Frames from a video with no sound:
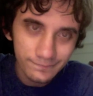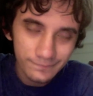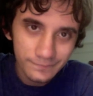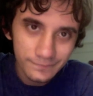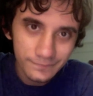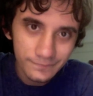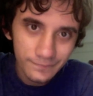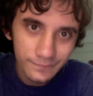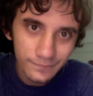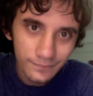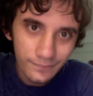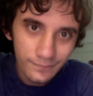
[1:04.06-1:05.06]

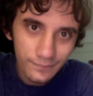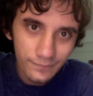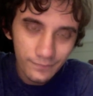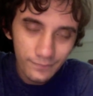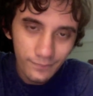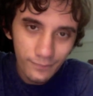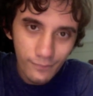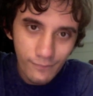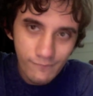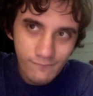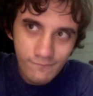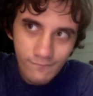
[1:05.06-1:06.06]

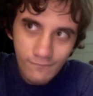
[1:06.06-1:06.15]
(no one is talking)